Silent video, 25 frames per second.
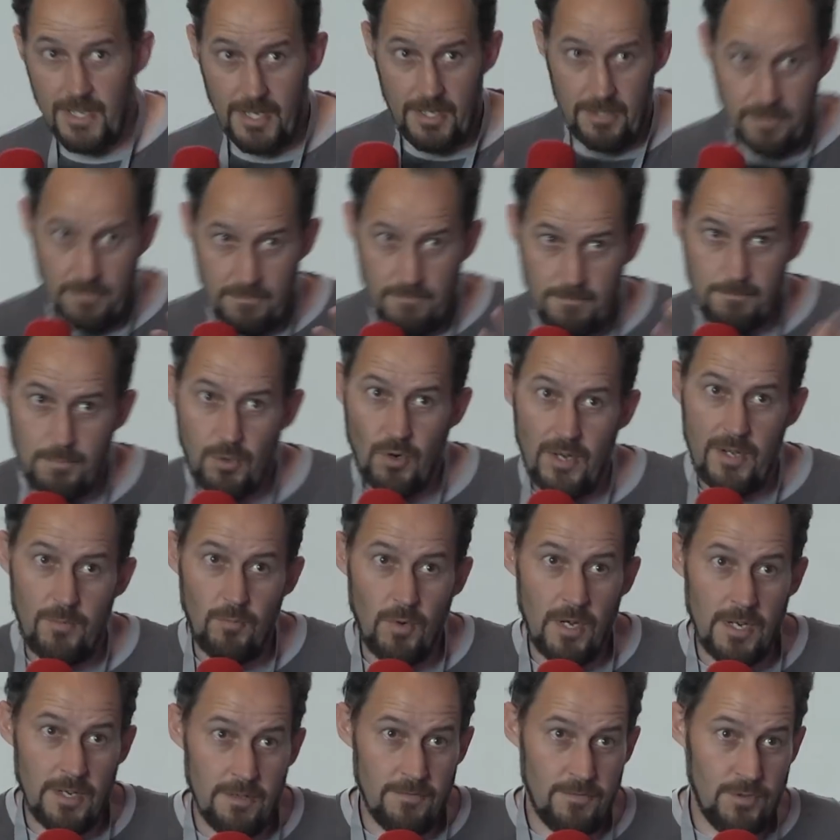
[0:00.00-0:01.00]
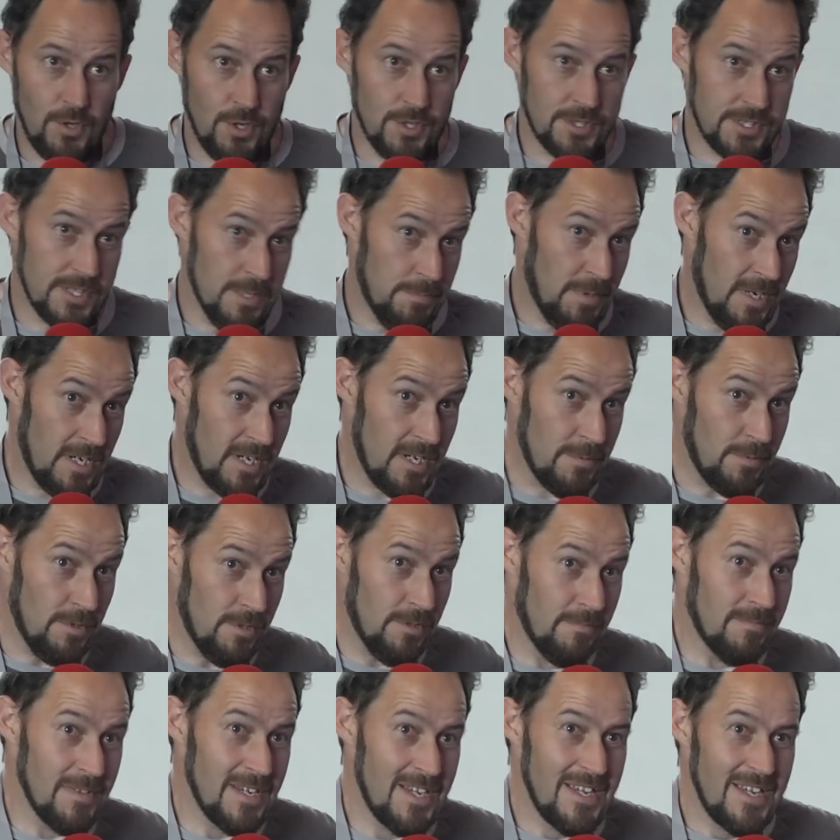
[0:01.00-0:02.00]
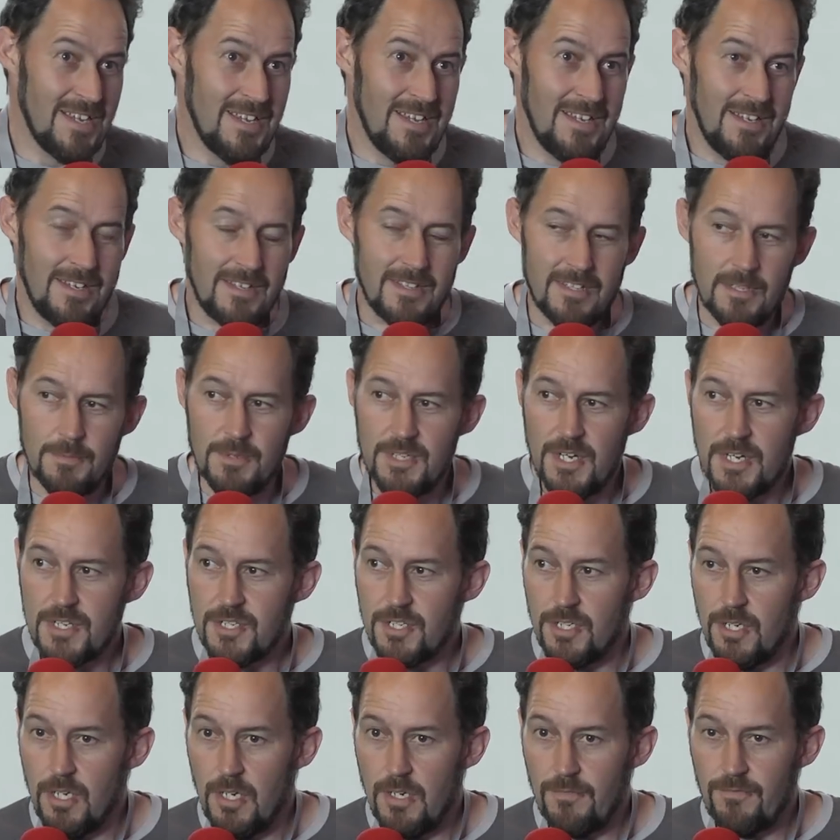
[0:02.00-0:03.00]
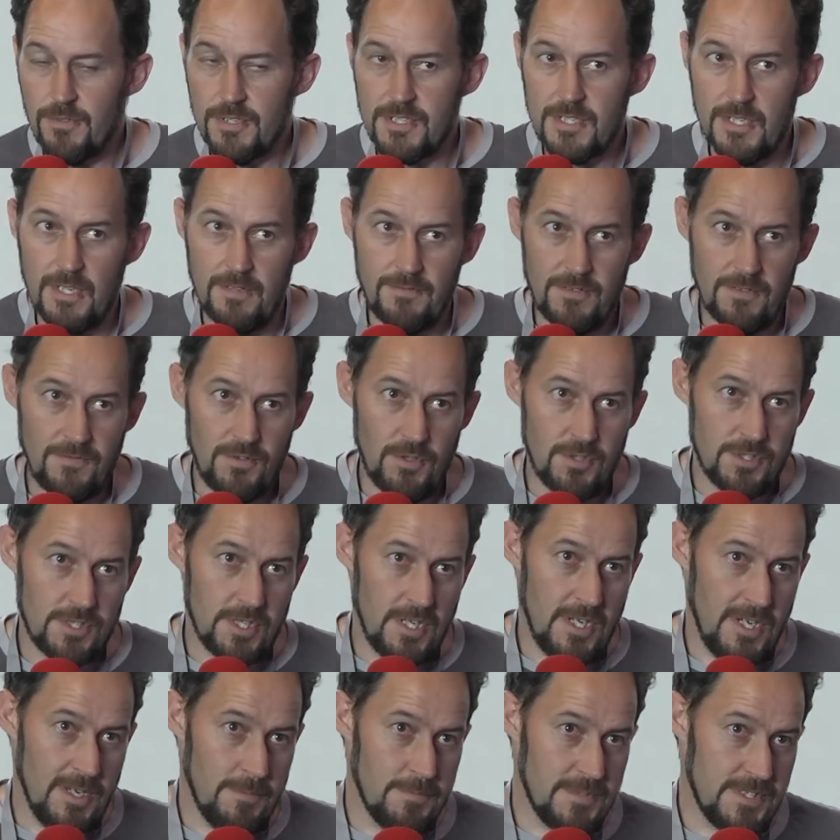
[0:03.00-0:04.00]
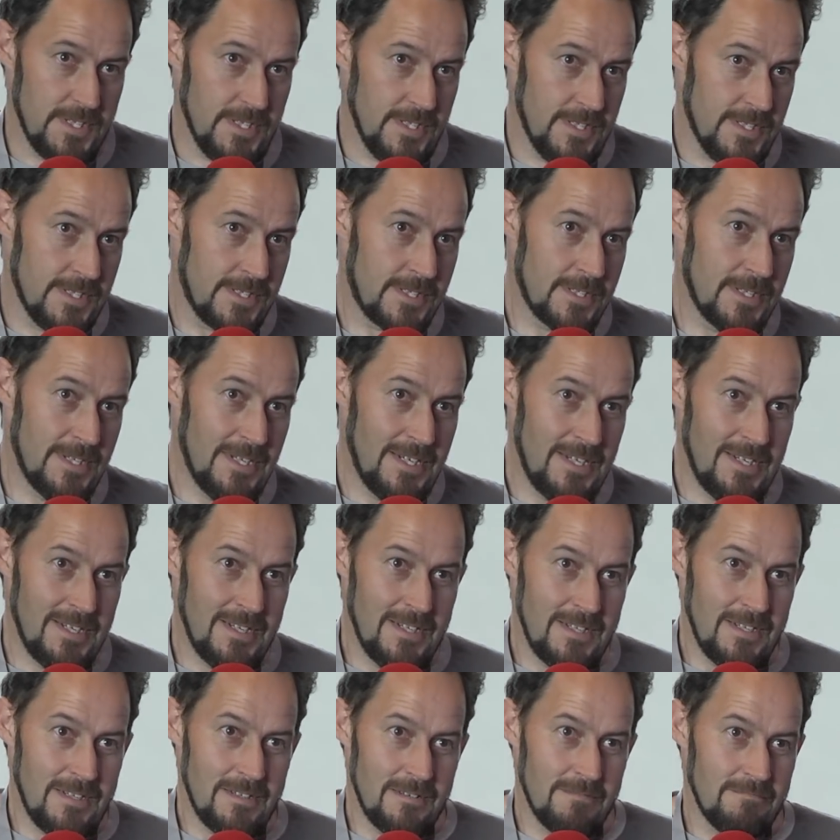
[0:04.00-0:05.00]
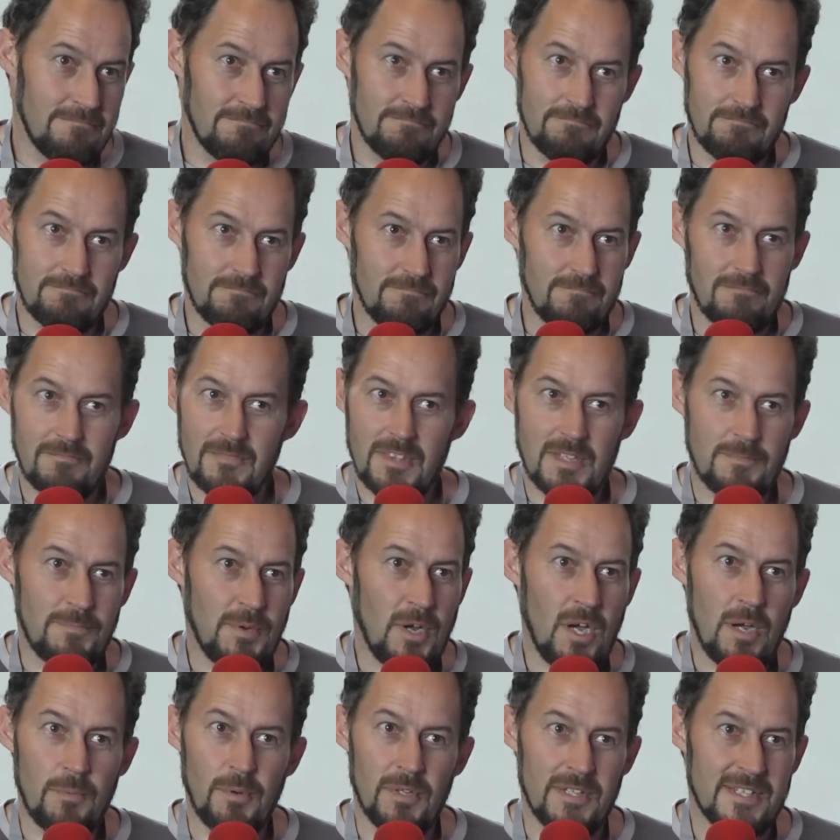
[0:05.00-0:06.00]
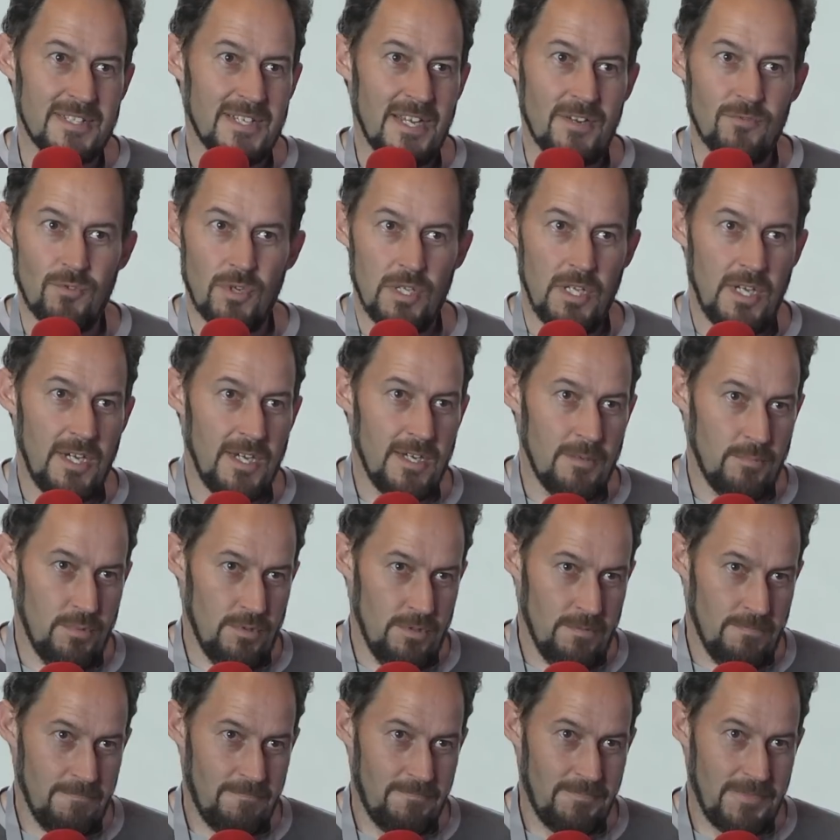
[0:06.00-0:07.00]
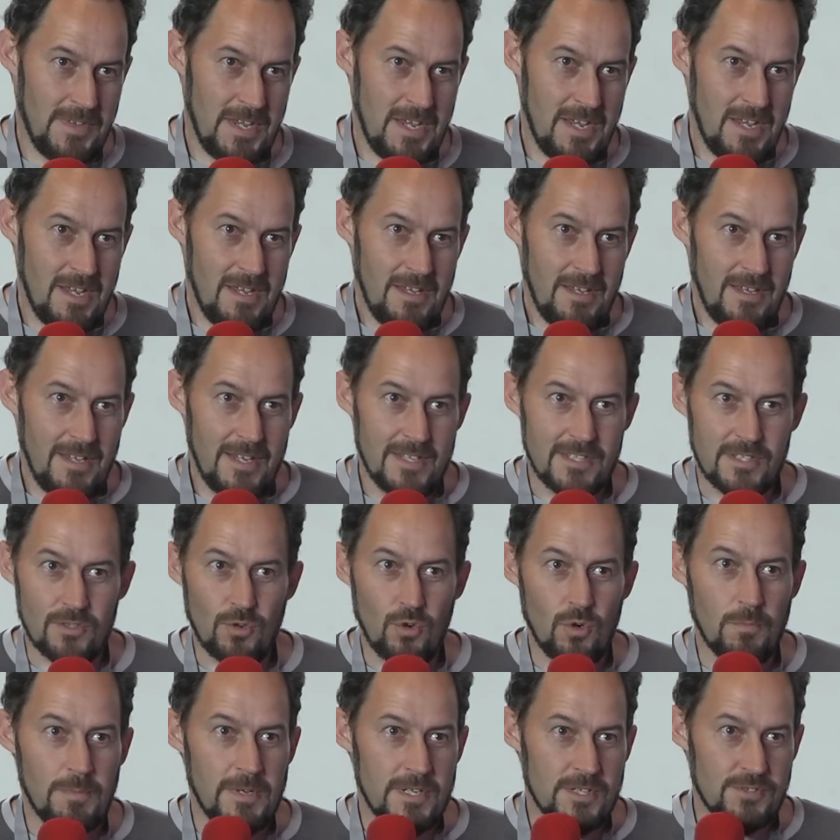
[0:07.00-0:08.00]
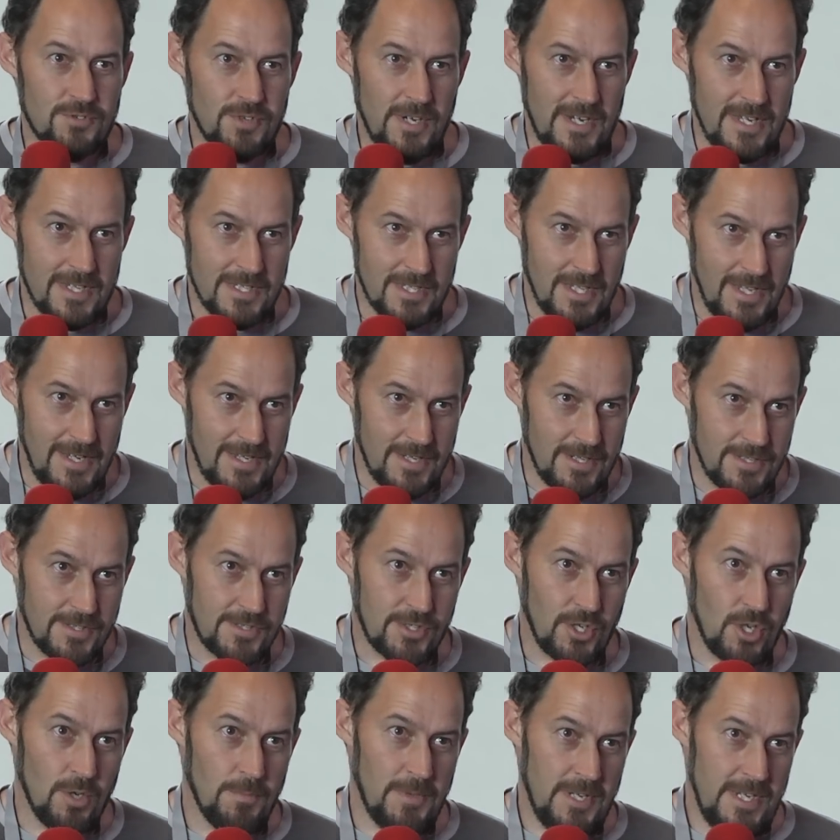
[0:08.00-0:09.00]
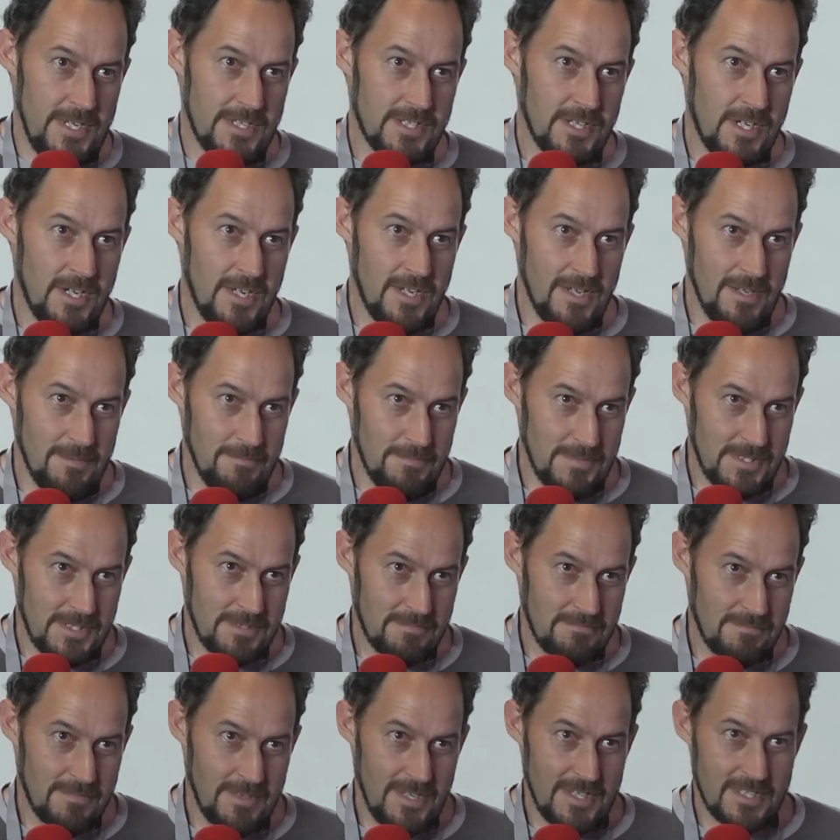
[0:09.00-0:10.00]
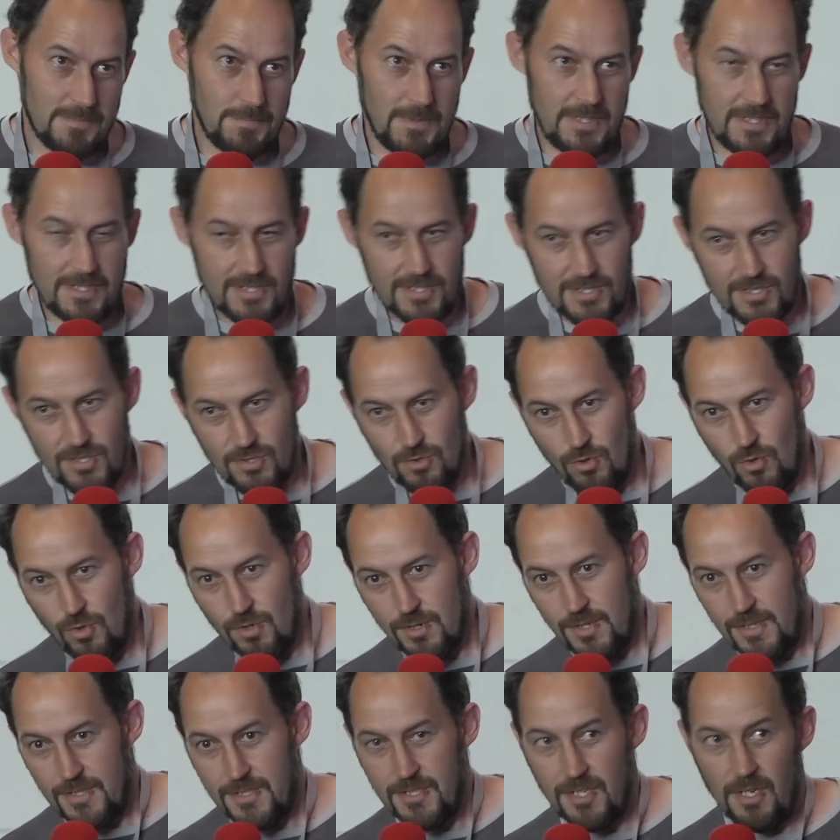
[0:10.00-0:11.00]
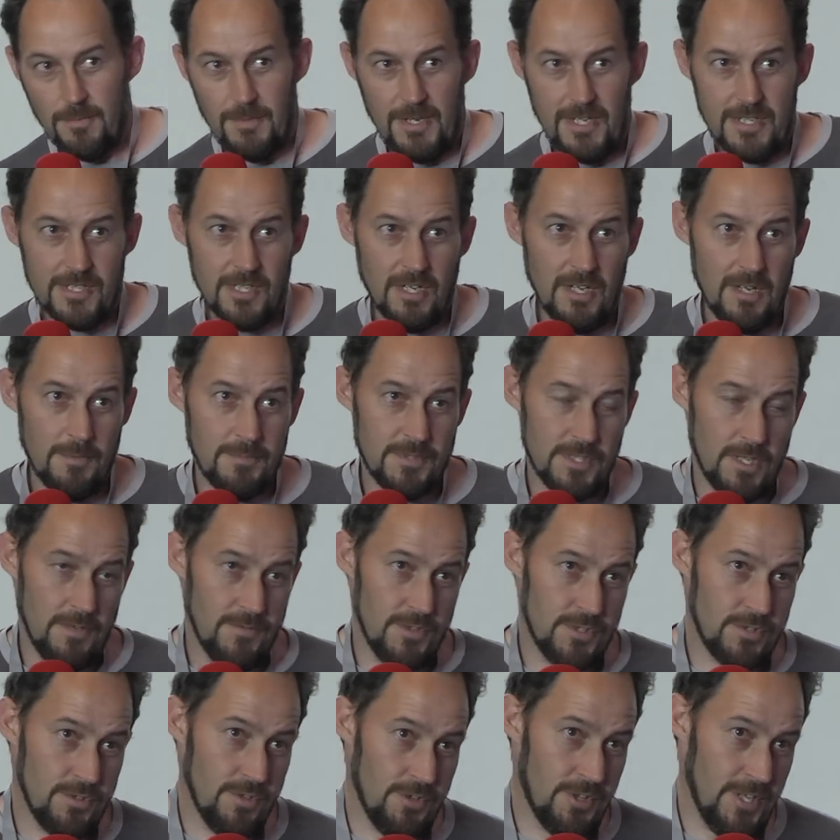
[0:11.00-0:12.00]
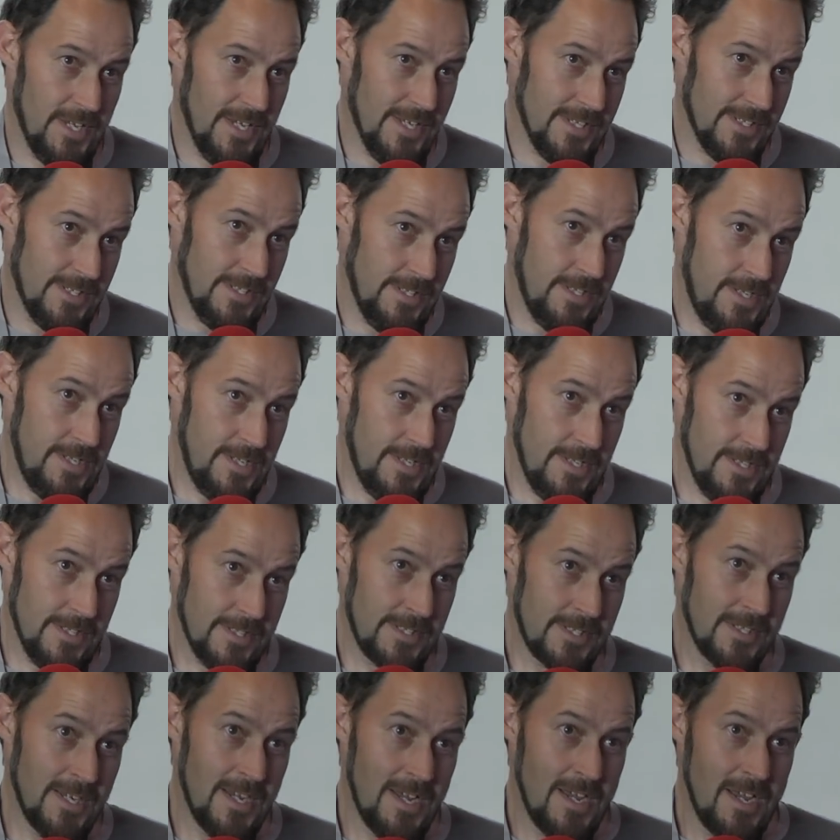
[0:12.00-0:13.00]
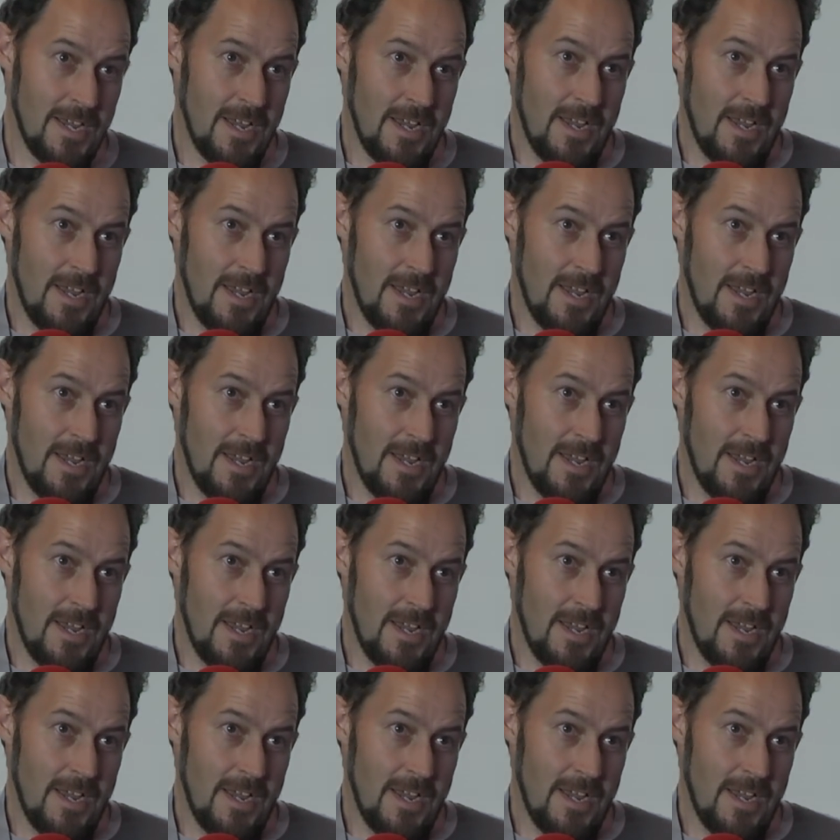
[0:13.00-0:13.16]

and point one of use the Bible, an the objection I've received a few times is the Bible is unreliable. Mm-hmm. It's all been translated so many times. It's been distorted so many times over 2,000 years. Yeah.